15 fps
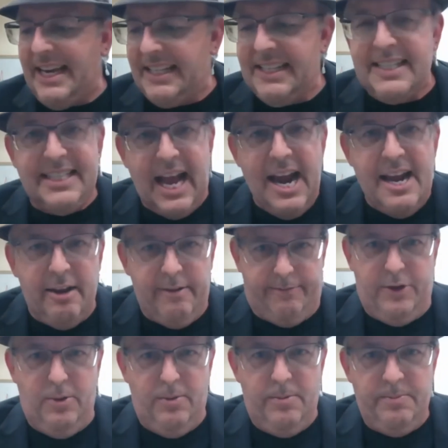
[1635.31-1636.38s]
inside of
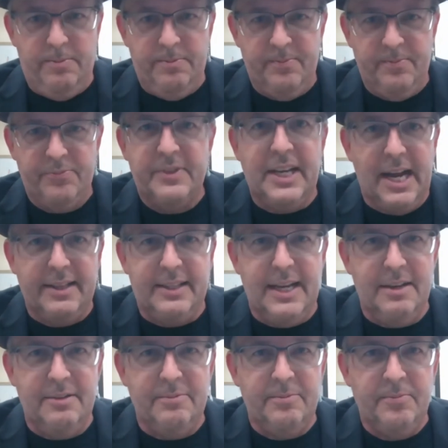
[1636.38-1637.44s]
you, you got
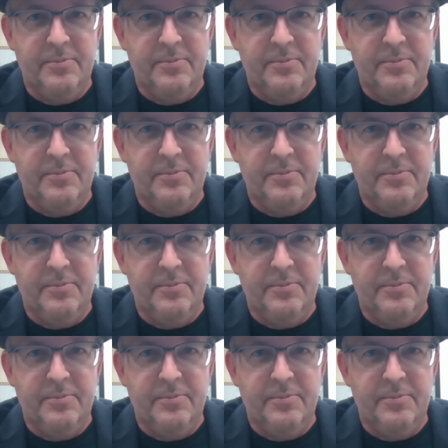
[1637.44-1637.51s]
that?